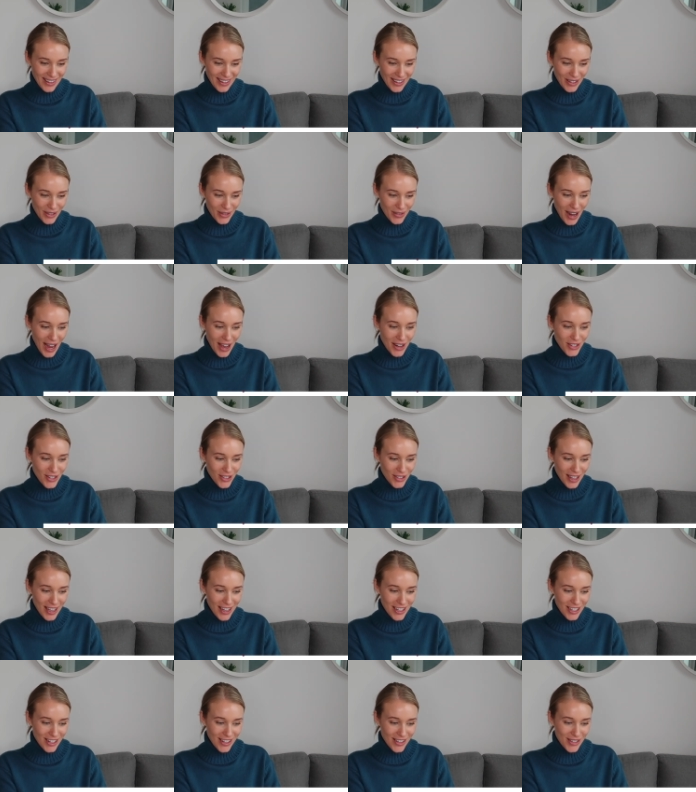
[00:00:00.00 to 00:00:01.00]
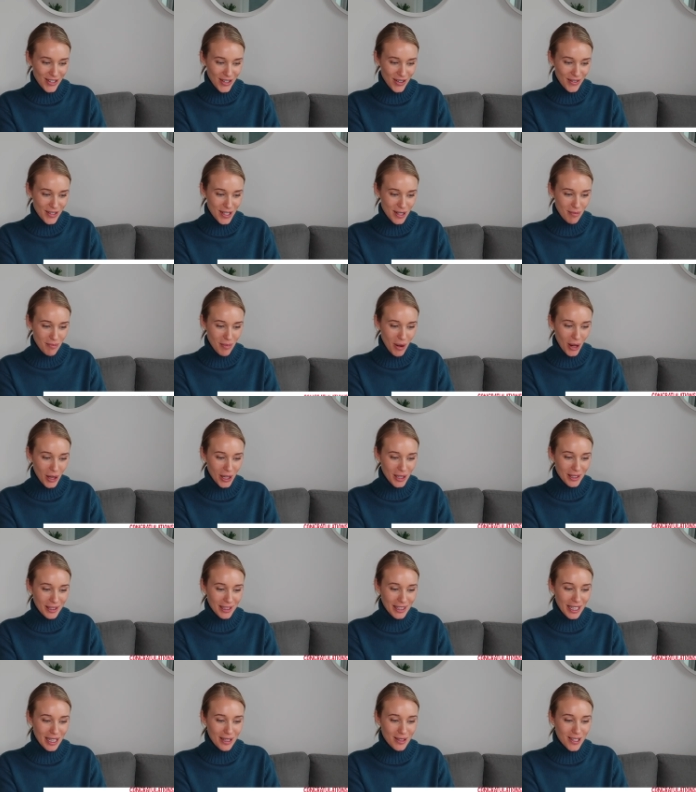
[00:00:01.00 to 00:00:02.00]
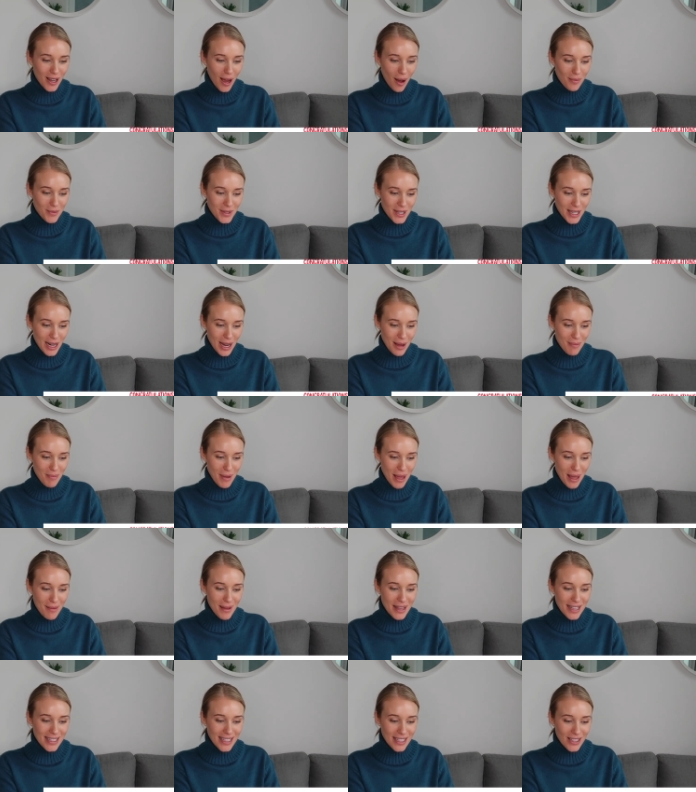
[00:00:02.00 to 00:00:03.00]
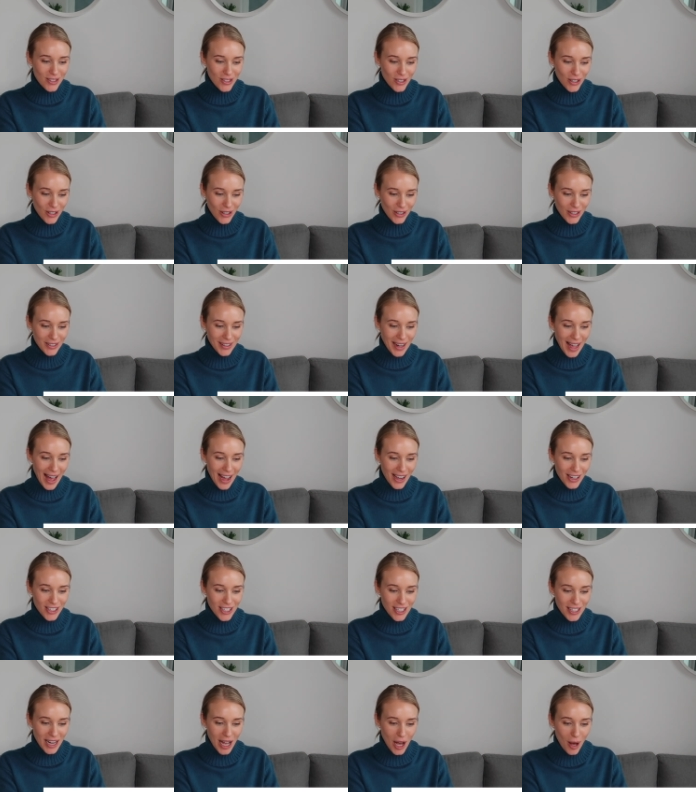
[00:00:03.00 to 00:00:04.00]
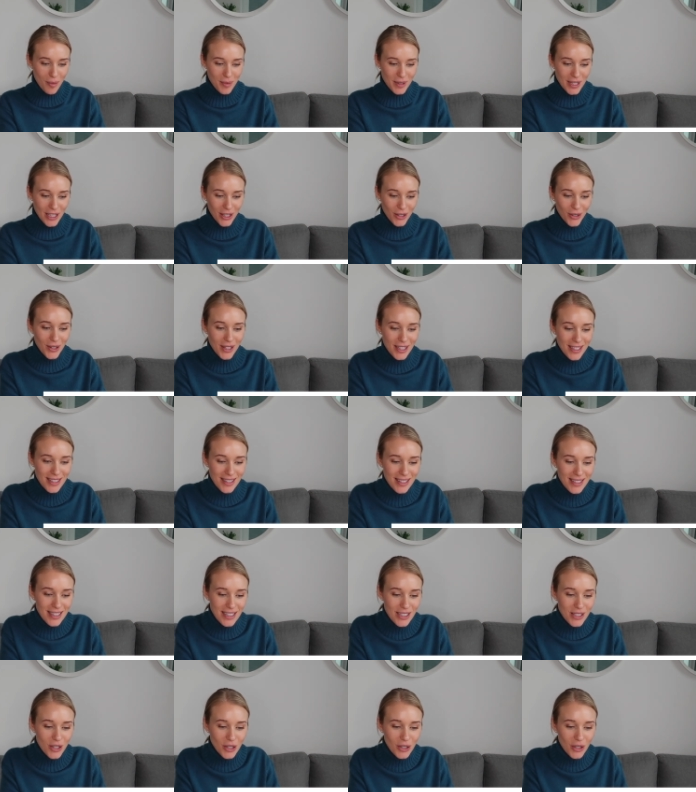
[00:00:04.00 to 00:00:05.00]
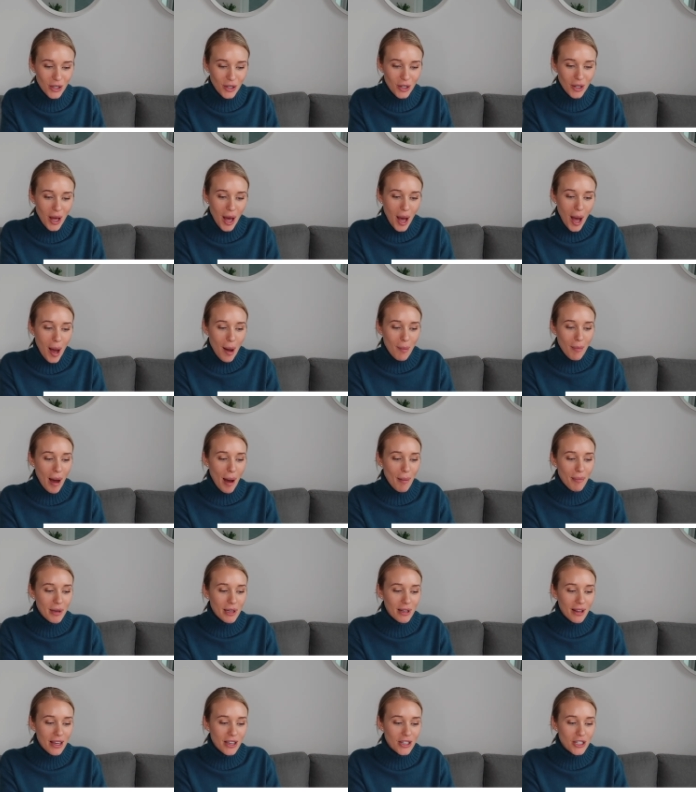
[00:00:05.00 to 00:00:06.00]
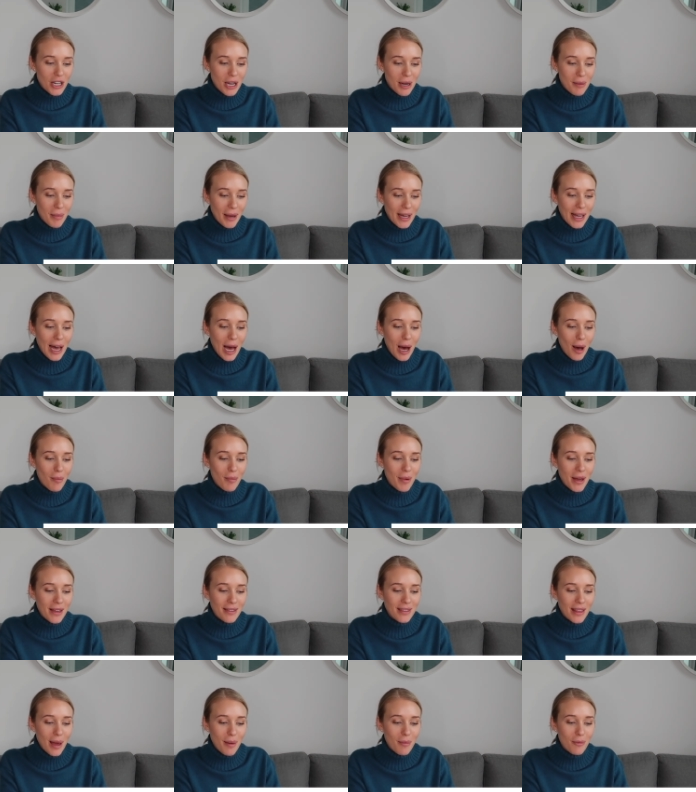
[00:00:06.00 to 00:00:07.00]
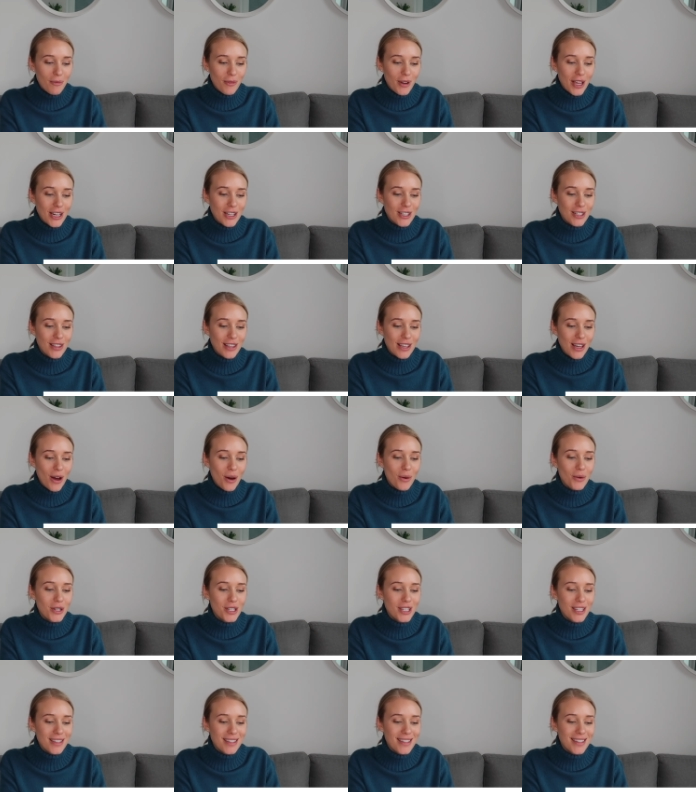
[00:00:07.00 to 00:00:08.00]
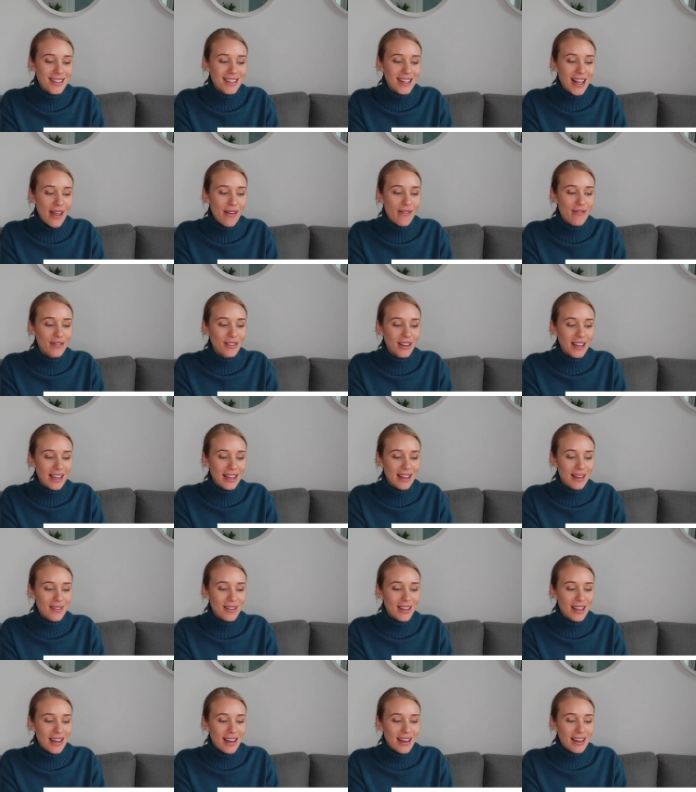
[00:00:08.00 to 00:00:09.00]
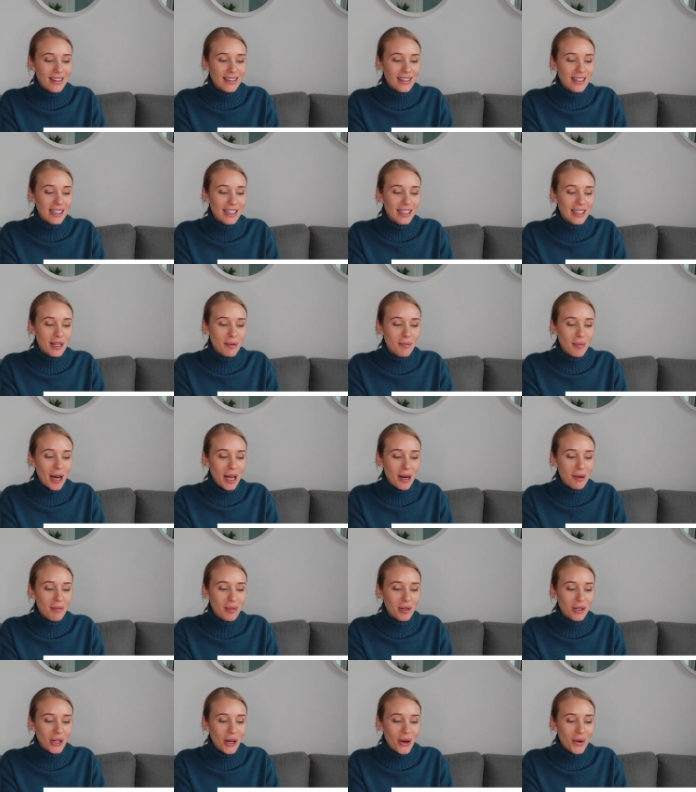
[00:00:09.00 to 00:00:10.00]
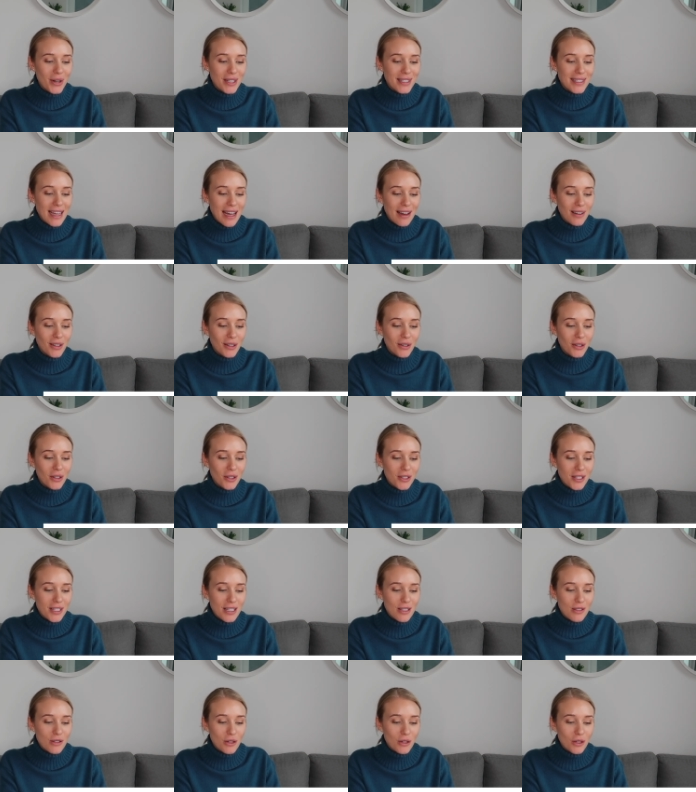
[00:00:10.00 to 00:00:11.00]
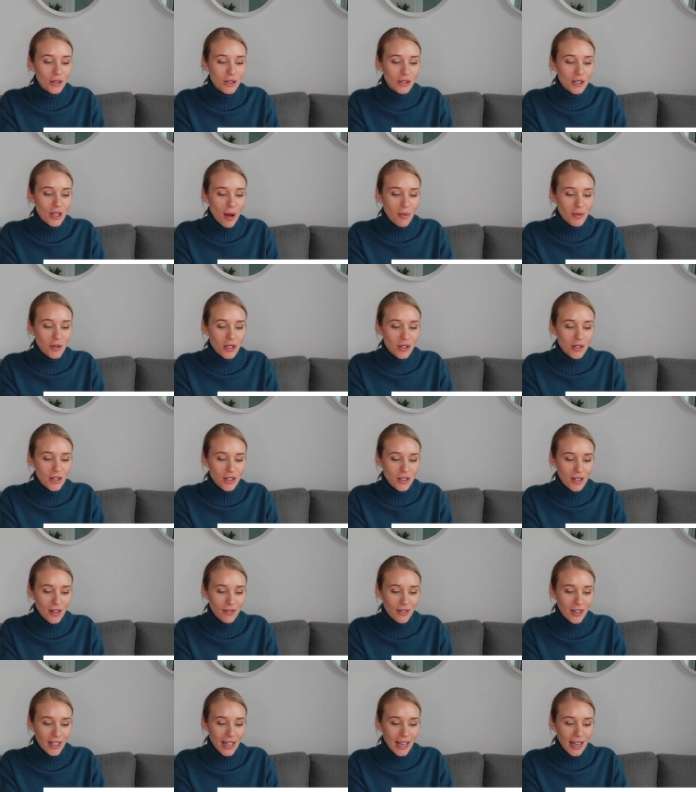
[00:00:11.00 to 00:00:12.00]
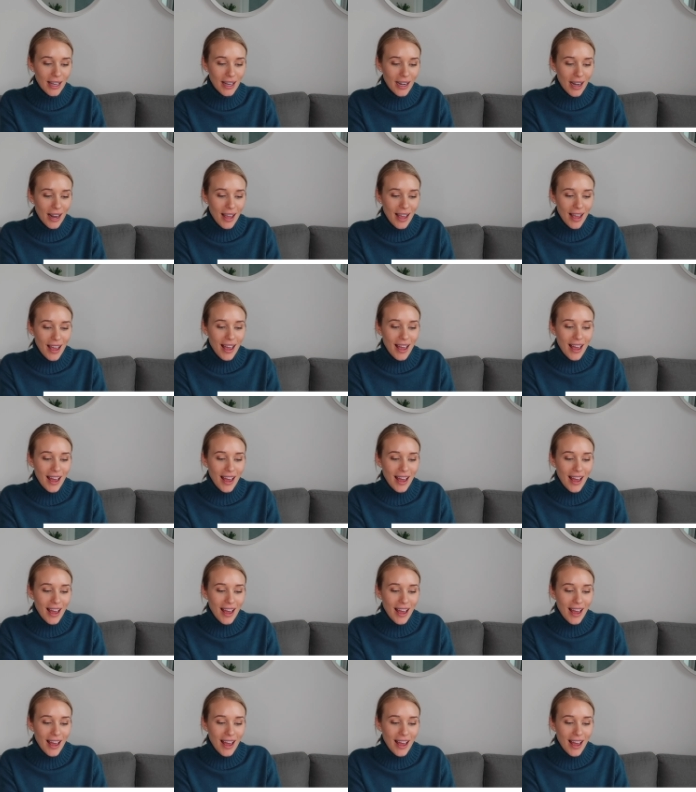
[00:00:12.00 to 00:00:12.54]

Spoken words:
Congratulations, you have symbolically adopted a baby sea turtle. Your action helps increase the sea turtle population by helping them reach the ocean safely. Click the button below to download your sea turtle adoption certificate.